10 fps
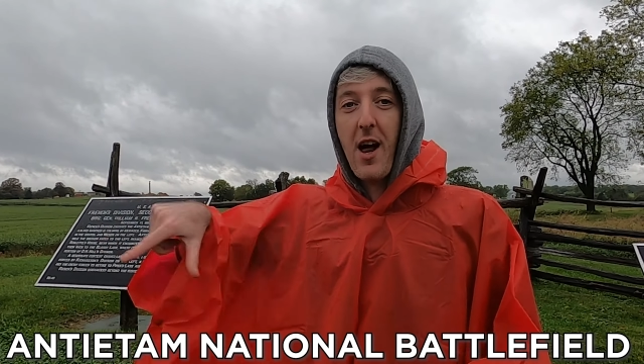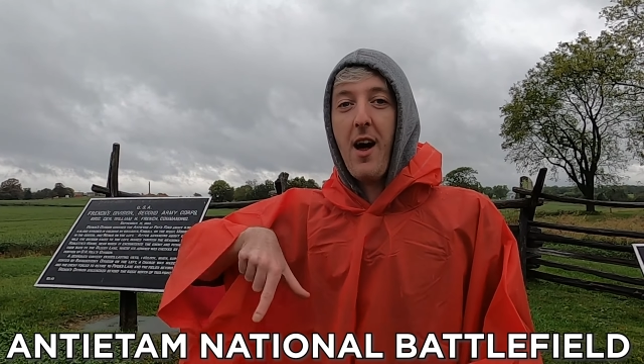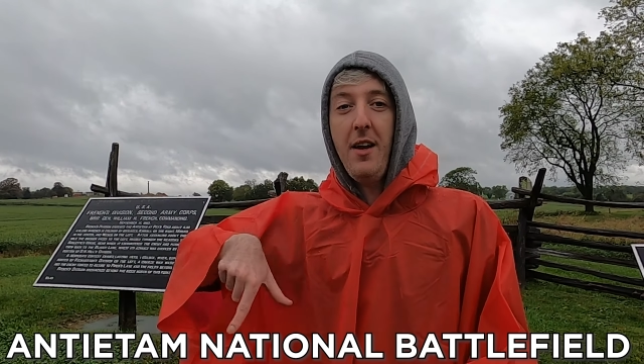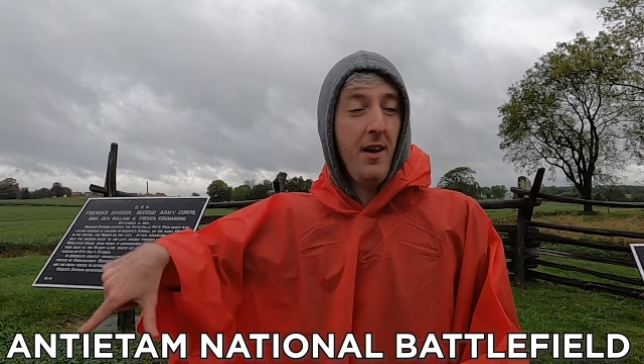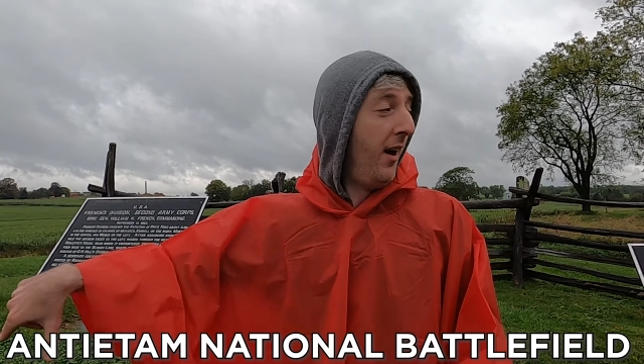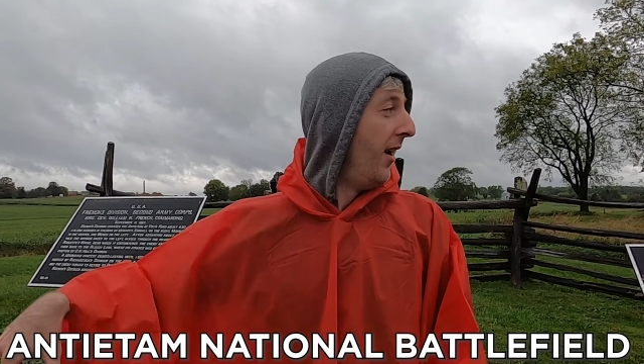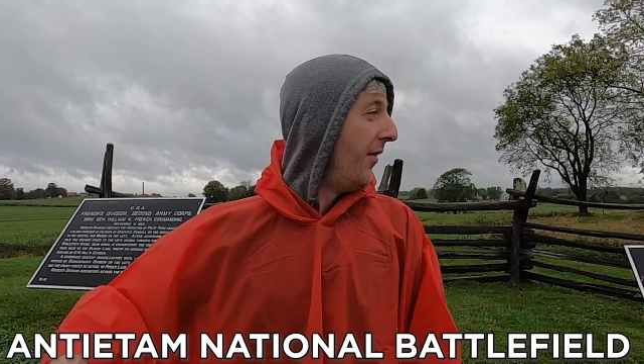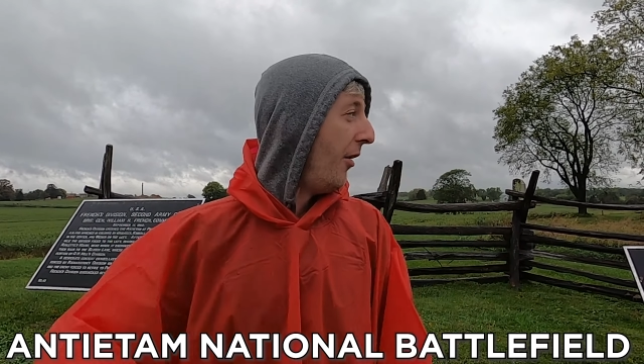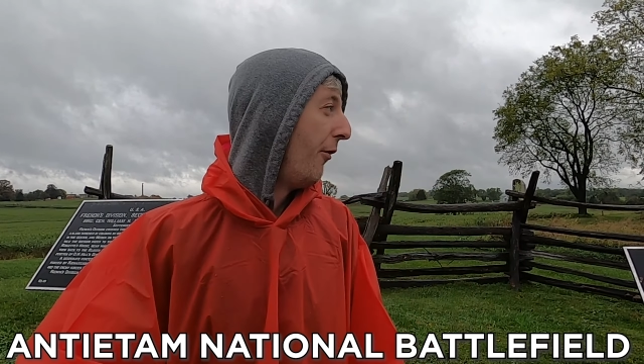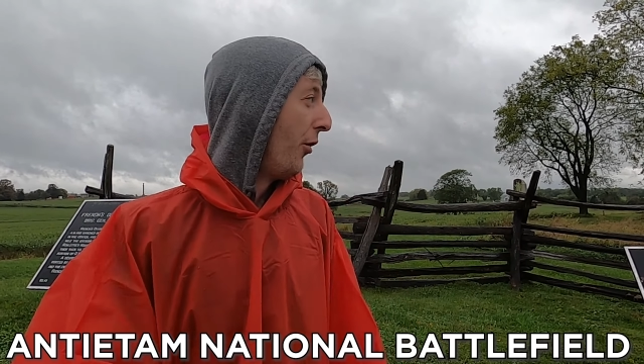line,
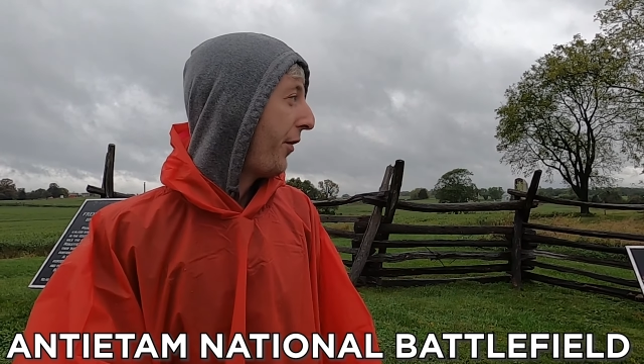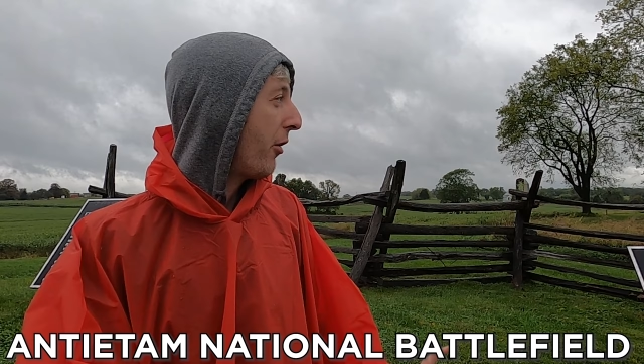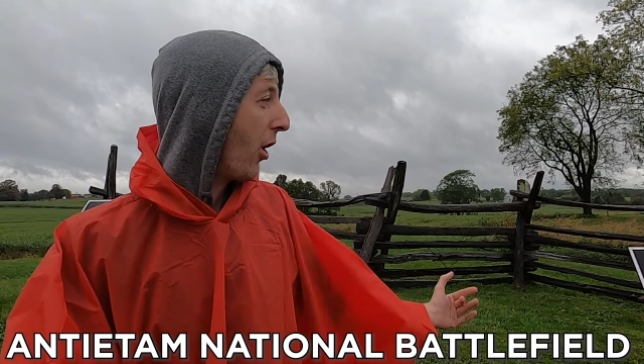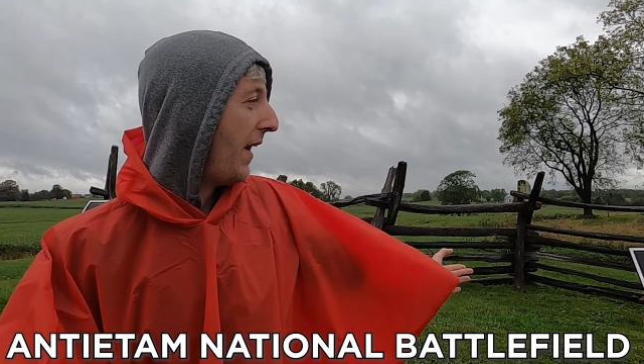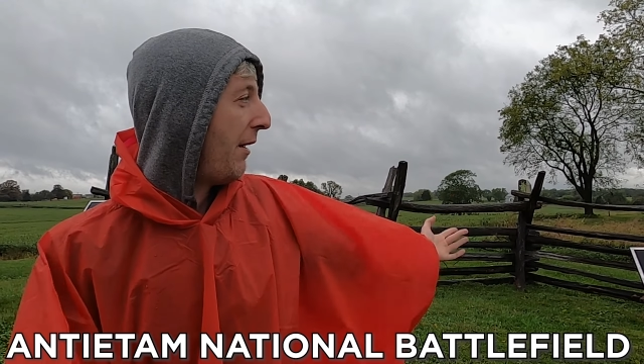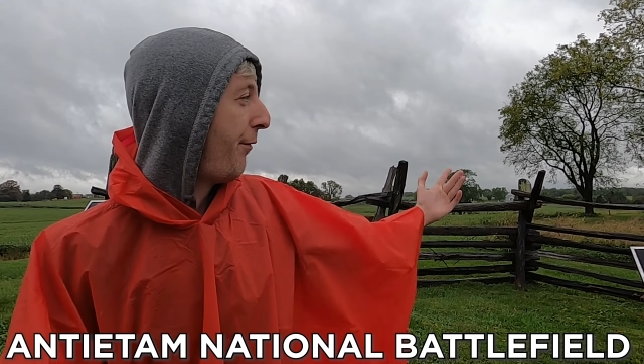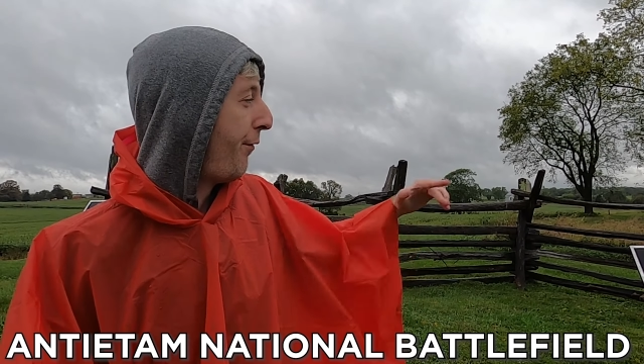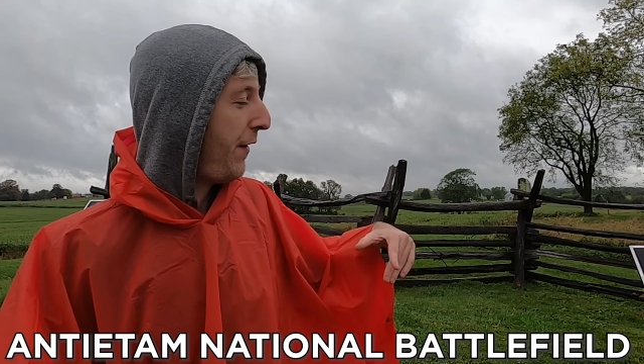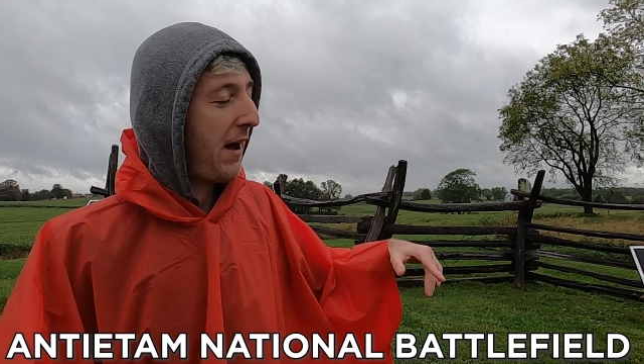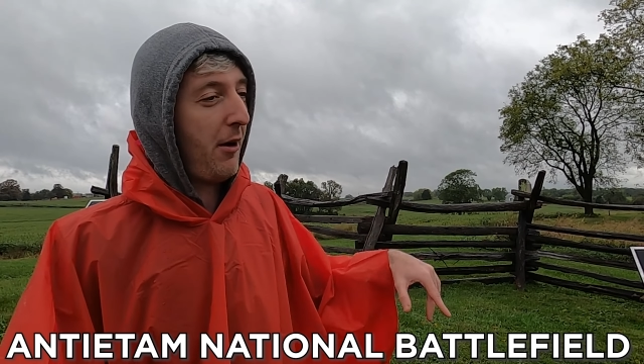they've also got
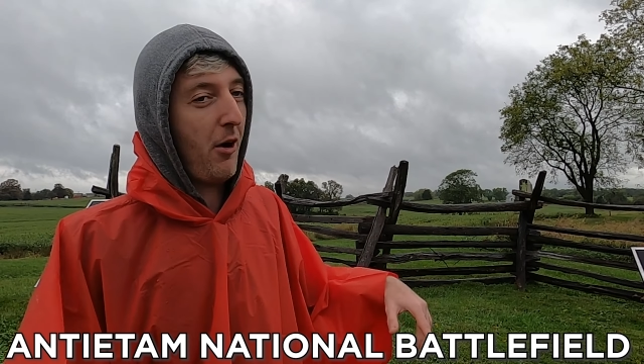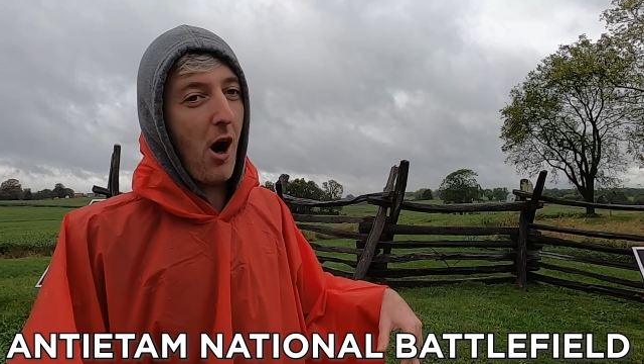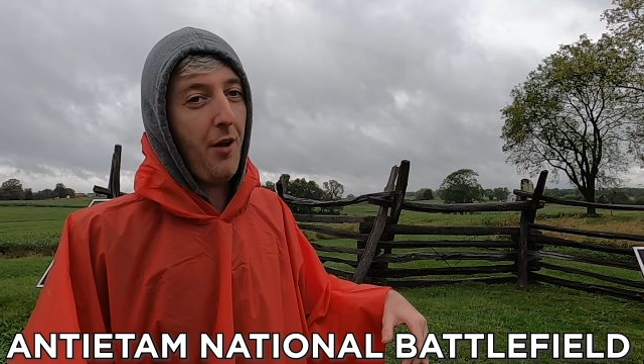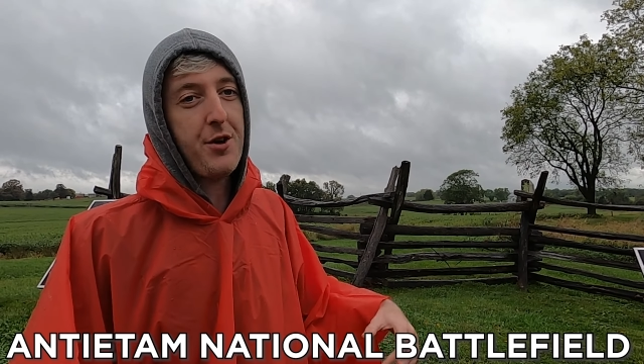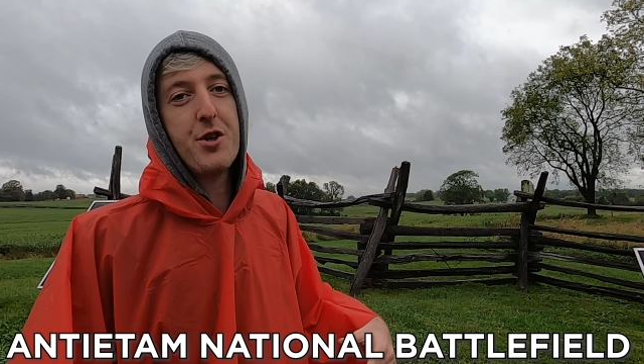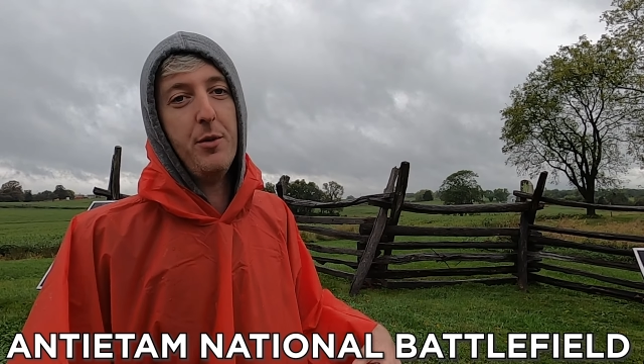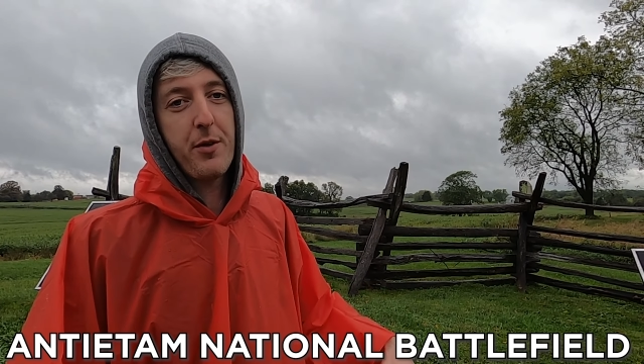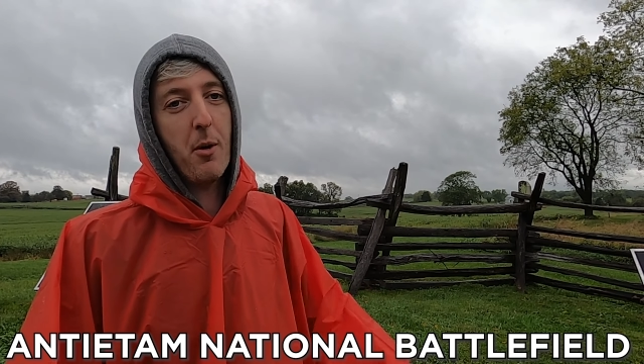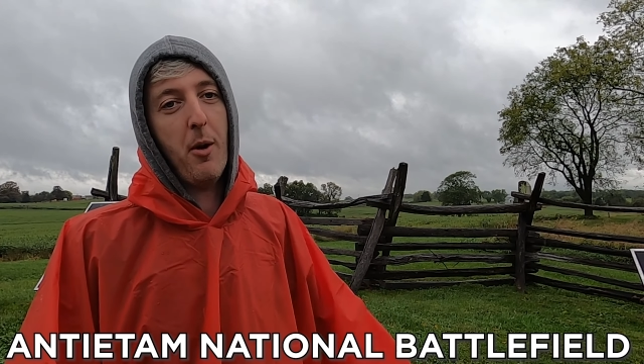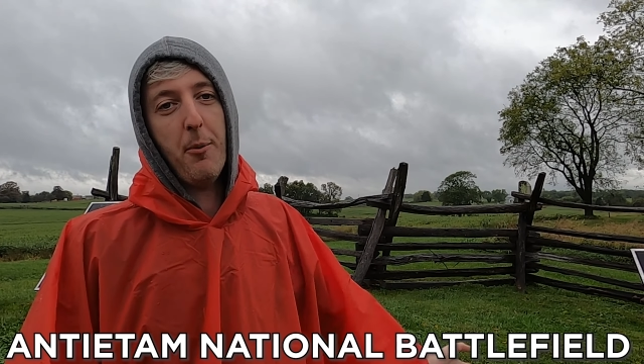their other
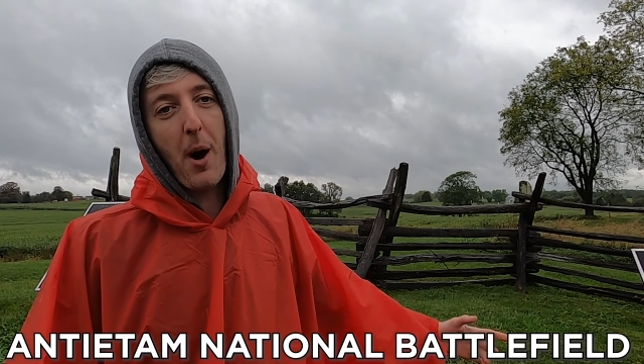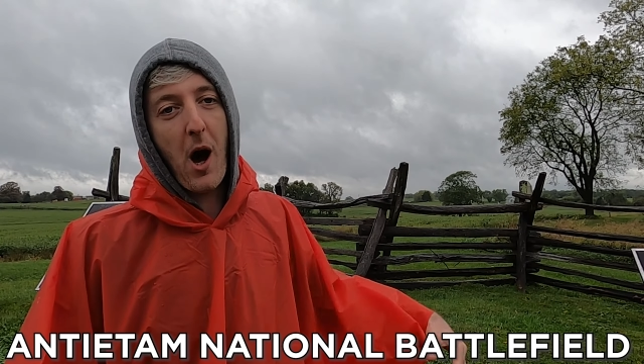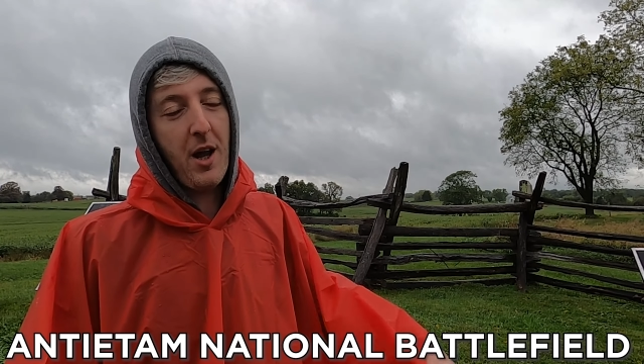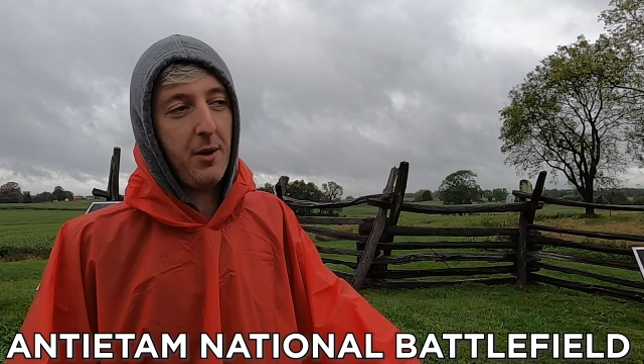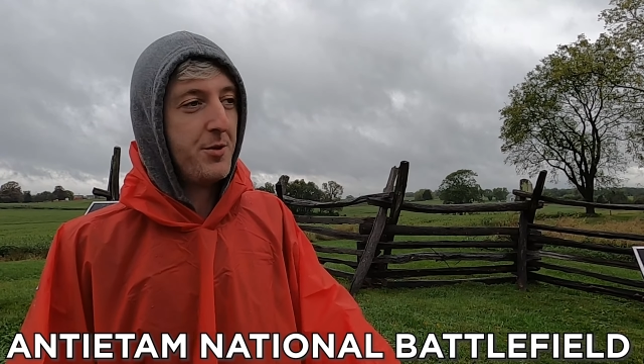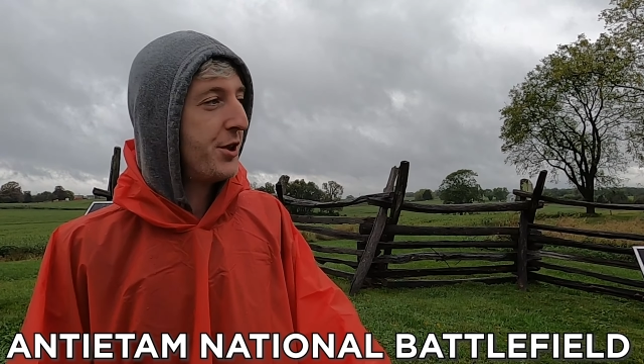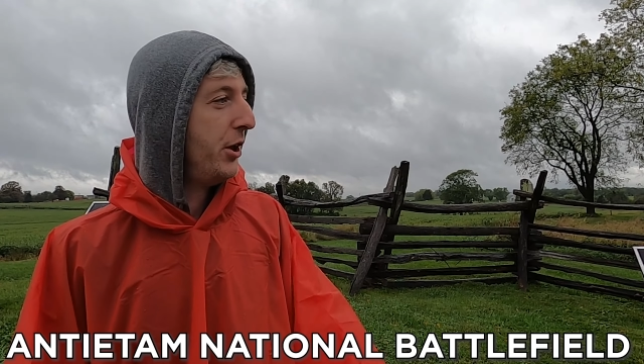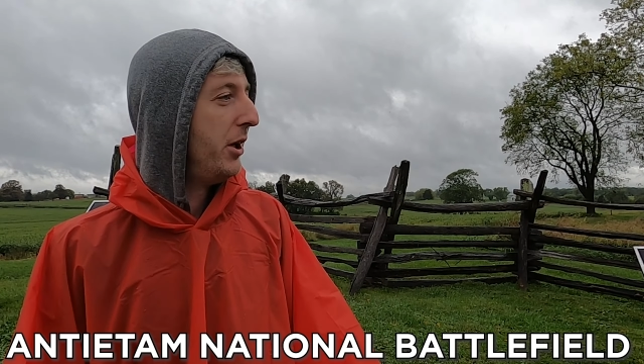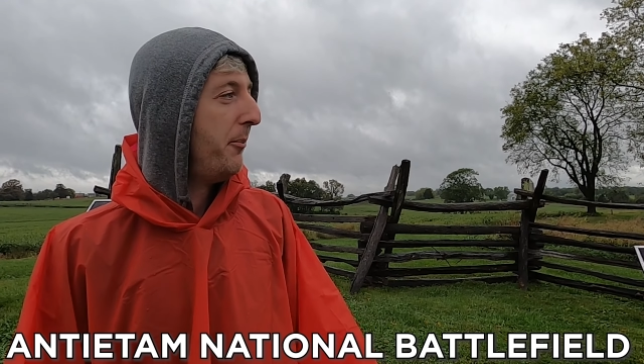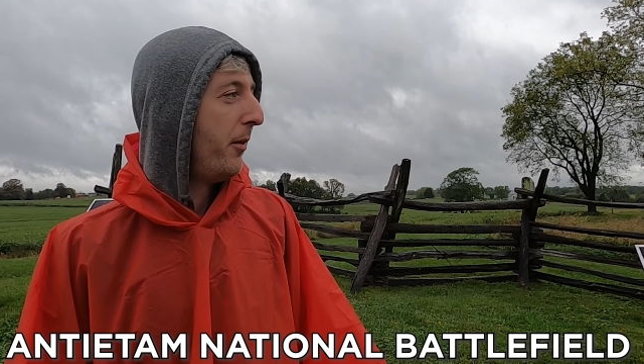troops coming up behind them
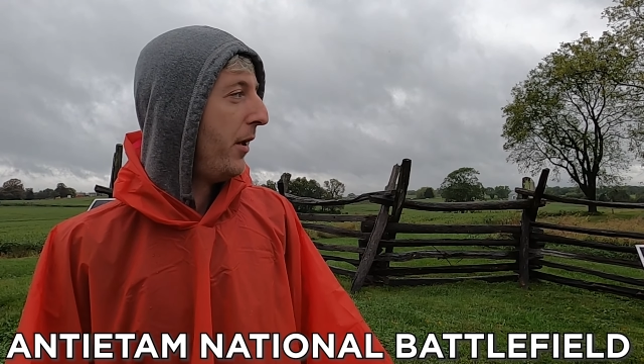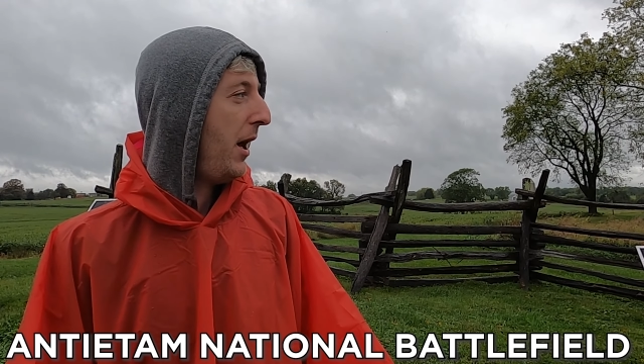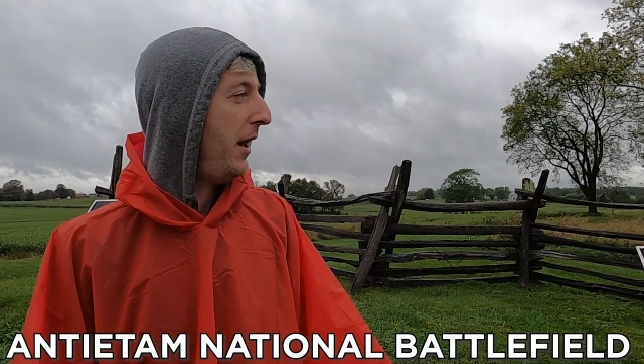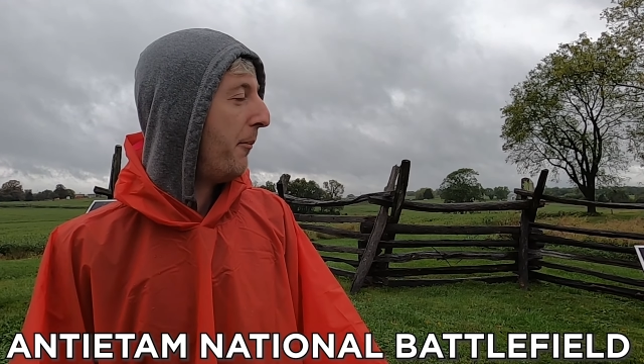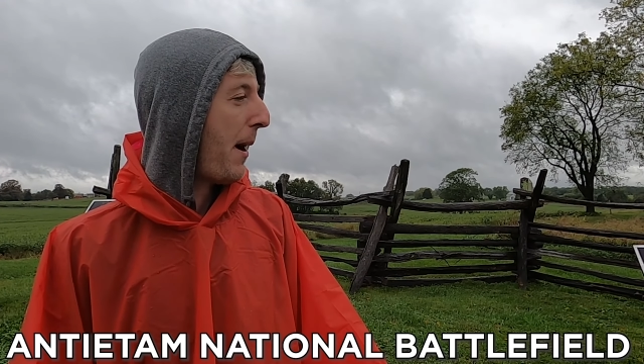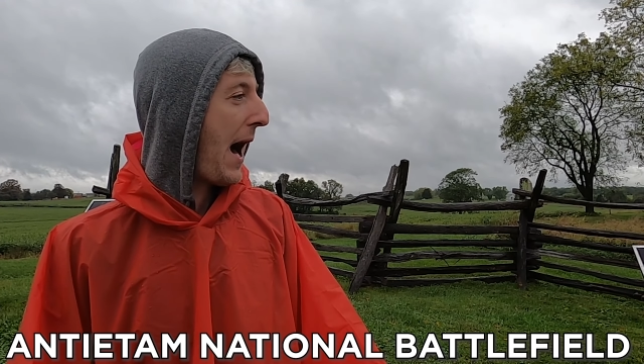shooting in the